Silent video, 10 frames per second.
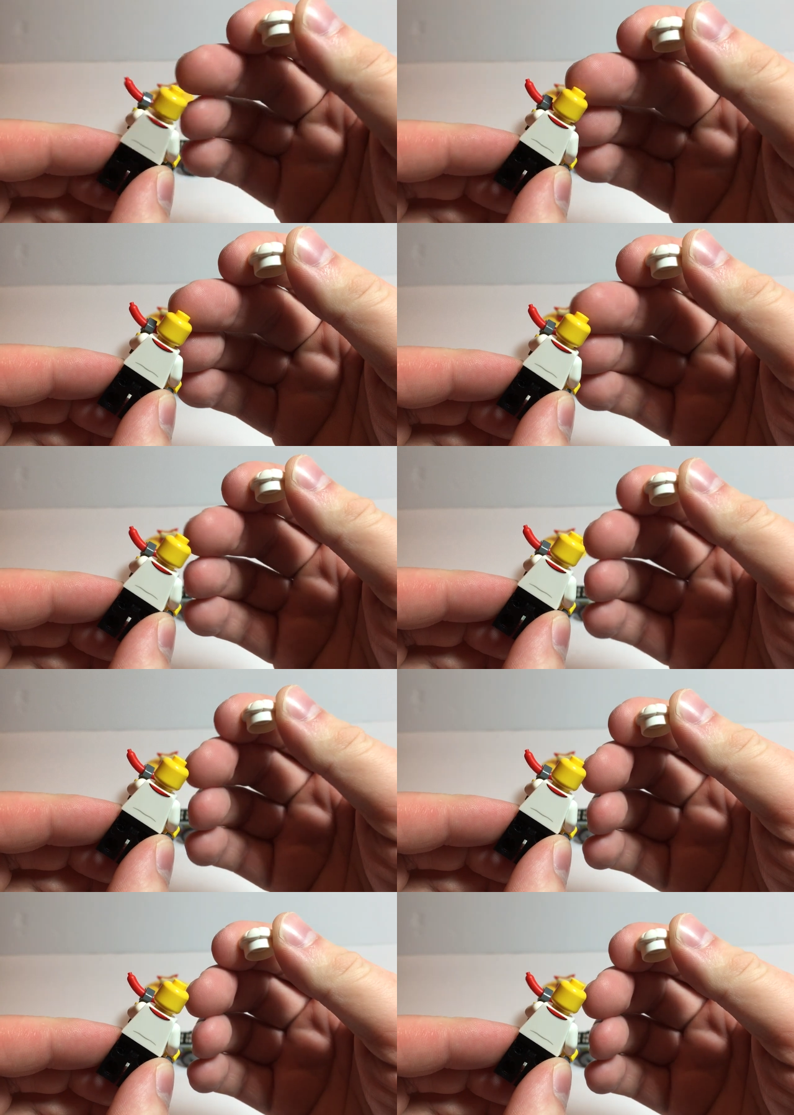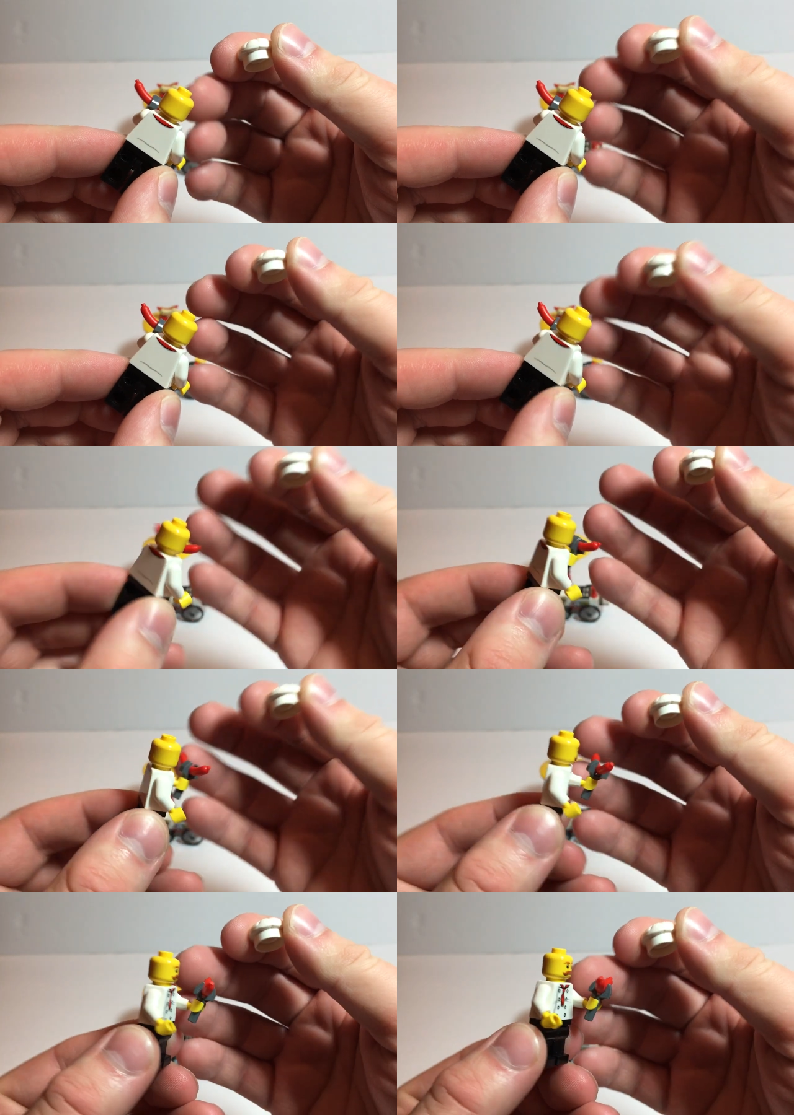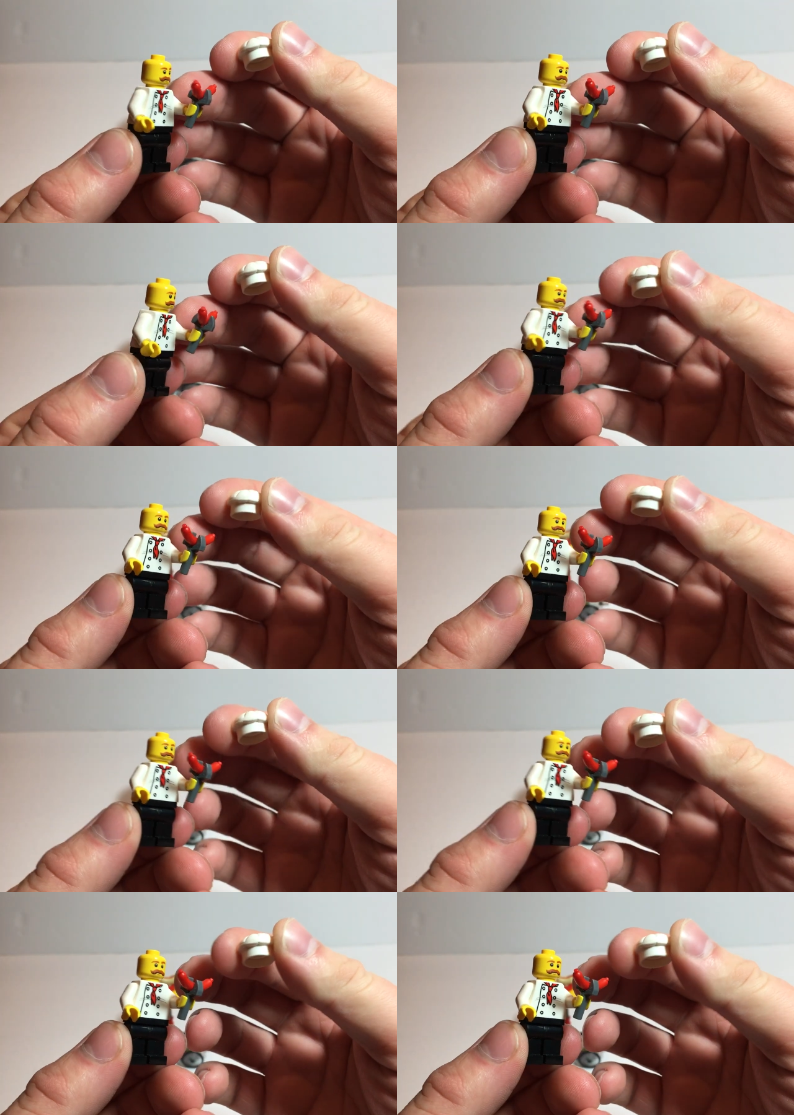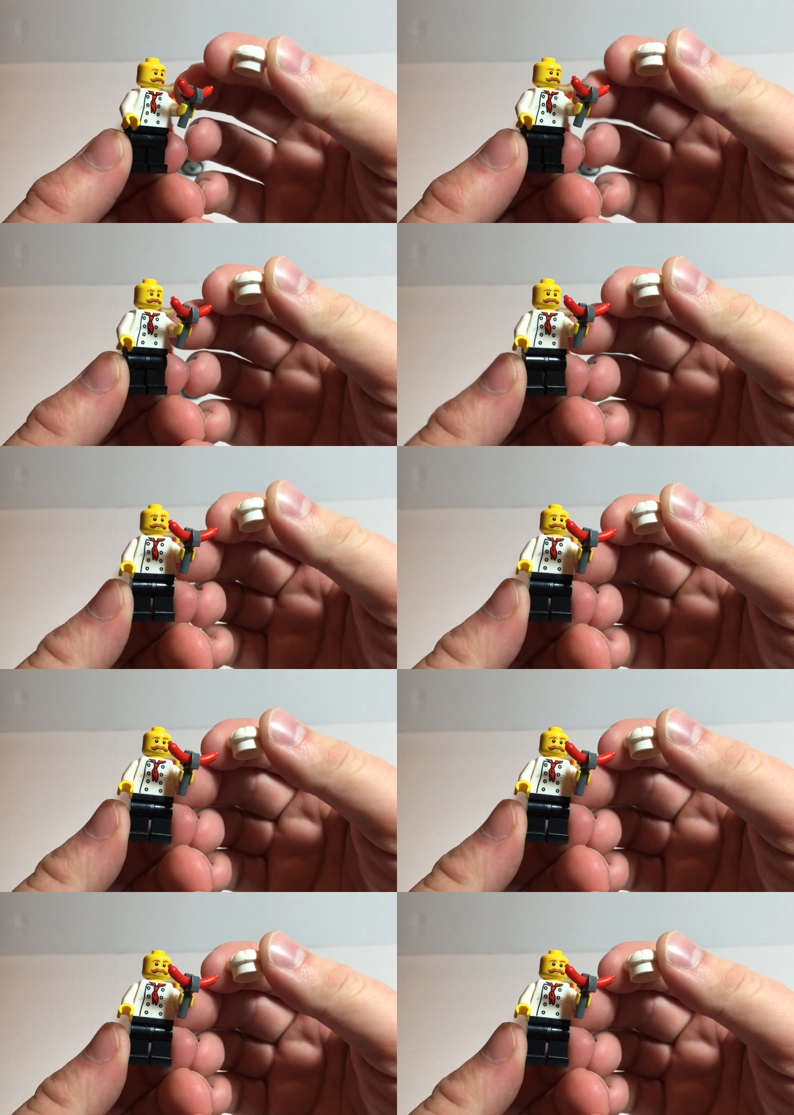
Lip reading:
(no speaker visible)